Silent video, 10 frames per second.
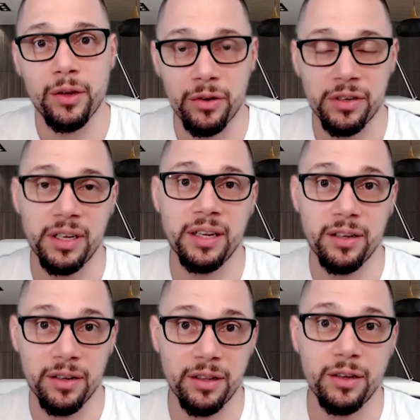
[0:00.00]
you're
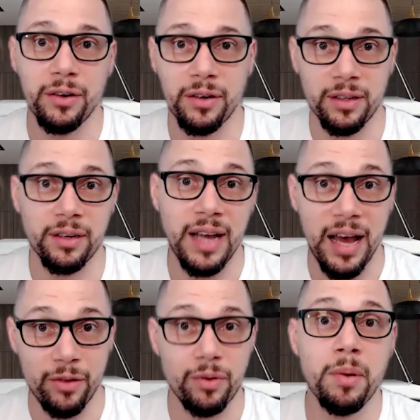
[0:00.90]
seeing they're
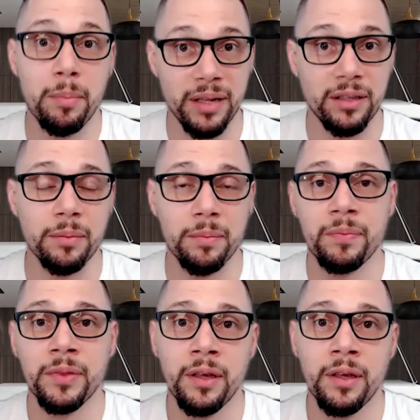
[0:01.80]
gathering momentum,